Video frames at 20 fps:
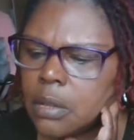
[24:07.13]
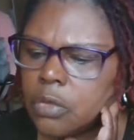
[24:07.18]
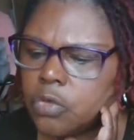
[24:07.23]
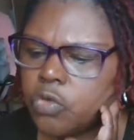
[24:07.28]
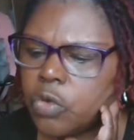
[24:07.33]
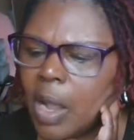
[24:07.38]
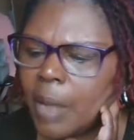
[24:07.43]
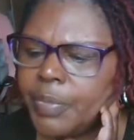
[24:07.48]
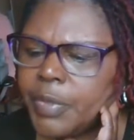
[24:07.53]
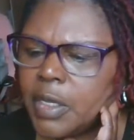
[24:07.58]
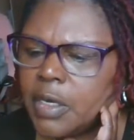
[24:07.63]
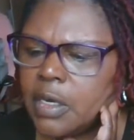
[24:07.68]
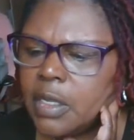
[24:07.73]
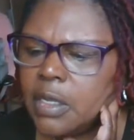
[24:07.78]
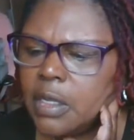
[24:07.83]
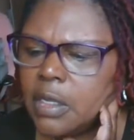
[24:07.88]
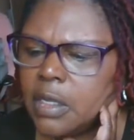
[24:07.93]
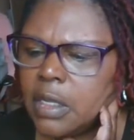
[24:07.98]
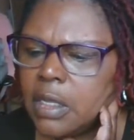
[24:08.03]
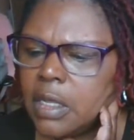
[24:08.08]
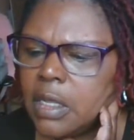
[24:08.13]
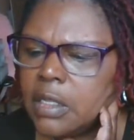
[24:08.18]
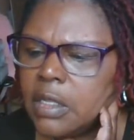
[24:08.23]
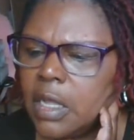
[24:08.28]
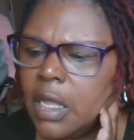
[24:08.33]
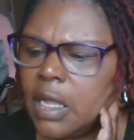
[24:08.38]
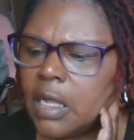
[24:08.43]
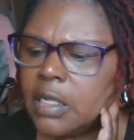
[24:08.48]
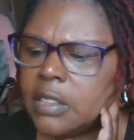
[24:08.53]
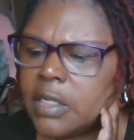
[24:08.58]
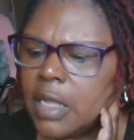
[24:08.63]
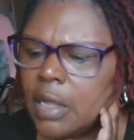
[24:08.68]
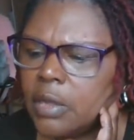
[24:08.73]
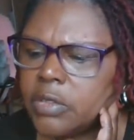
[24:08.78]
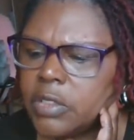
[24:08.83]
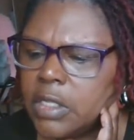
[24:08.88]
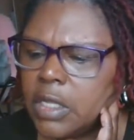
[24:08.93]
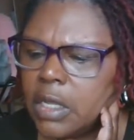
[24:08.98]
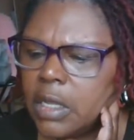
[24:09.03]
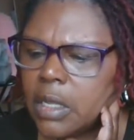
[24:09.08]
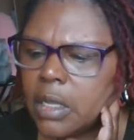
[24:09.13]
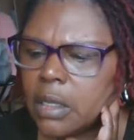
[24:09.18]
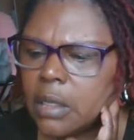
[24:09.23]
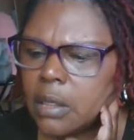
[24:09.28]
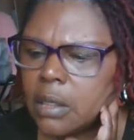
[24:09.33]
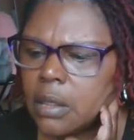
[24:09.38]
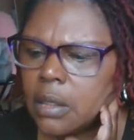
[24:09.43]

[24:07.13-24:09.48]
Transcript: drop the link again. Yeah, because I don't see it.